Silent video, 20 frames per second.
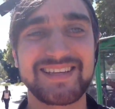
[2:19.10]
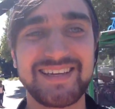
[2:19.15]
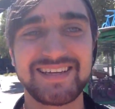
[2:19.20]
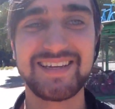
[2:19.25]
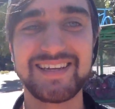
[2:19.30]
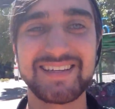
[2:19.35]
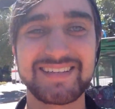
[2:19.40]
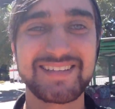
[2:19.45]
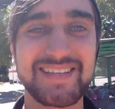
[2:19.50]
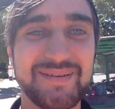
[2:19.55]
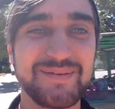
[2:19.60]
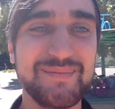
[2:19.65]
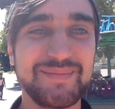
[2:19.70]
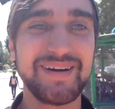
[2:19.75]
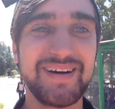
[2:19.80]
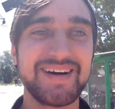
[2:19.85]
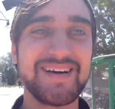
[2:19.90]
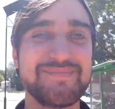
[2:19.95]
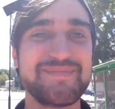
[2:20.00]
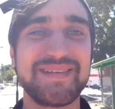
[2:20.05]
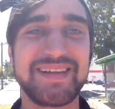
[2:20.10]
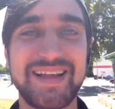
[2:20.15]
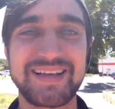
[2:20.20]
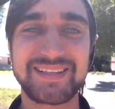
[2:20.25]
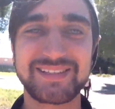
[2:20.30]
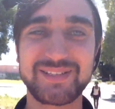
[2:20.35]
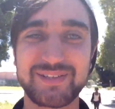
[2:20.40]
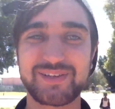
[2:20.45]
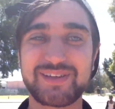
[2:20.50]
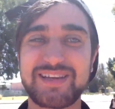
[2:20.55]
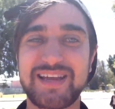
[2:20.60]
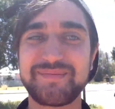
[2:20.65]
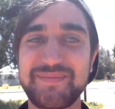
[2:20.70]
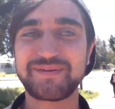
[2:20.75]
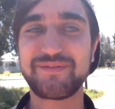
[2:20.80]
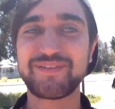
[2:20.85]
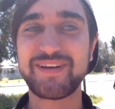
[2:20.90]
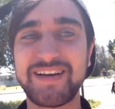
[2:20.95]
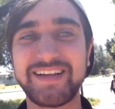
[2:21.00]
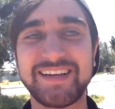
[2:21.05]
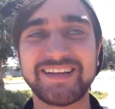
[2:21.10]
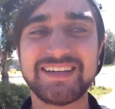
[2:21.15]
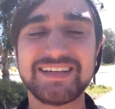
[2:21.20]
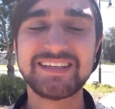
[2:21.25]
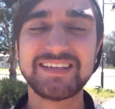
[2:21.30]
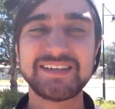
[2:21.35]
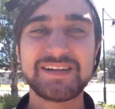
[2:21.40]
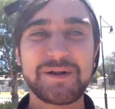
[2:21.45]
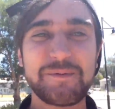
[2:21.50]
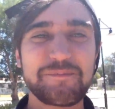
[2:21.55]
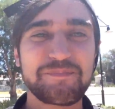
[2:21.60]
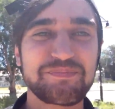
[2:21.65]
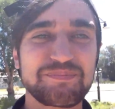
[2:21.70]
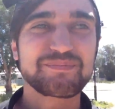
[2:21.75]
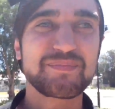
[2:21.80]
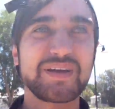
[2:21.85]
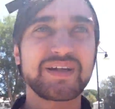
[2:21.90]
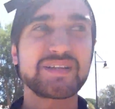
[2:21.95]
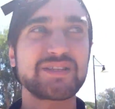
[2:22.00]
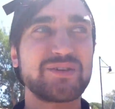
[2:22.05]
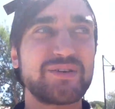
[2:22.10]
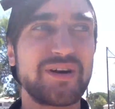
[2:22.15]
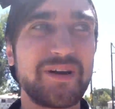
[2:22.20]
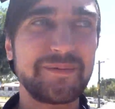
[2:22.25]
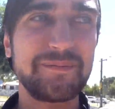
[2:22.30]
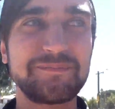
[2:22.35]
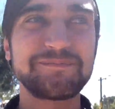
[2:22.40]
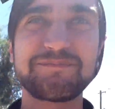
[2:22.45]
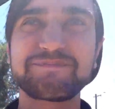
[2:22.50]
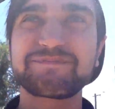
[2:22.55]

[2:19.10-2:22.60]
uh, someone behind me looking at me funny. That's alright.